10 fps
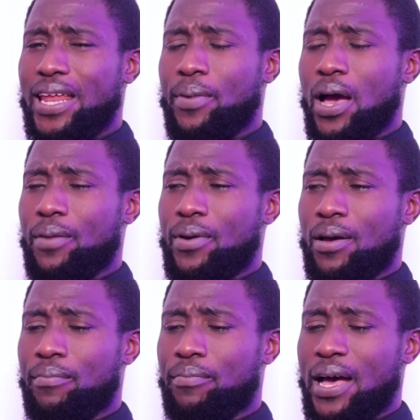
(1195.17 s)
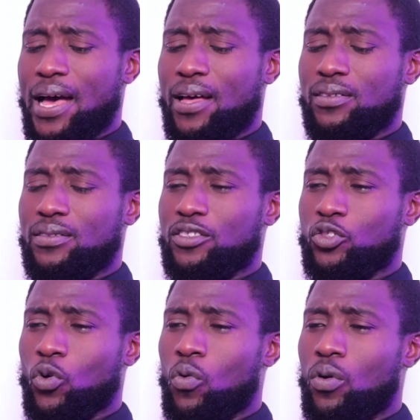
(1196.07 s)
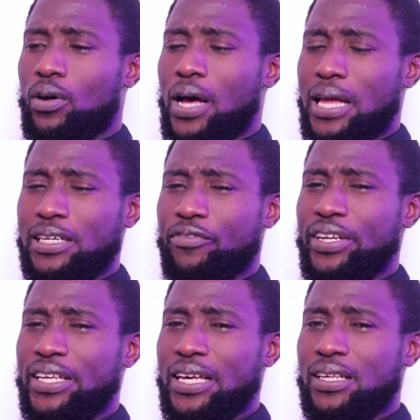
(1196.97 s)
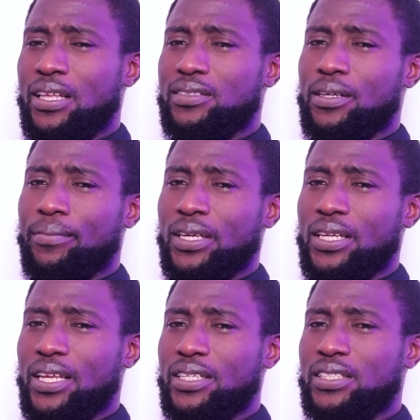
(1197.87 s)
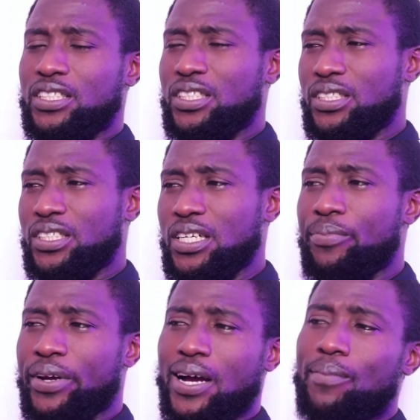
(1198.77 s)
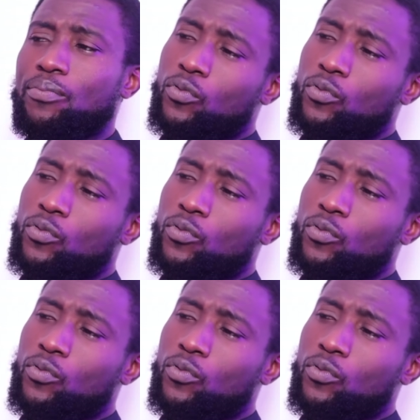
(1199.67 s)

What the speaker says: Adeba. Yeah. But so I didn't really get something clear. Did she break up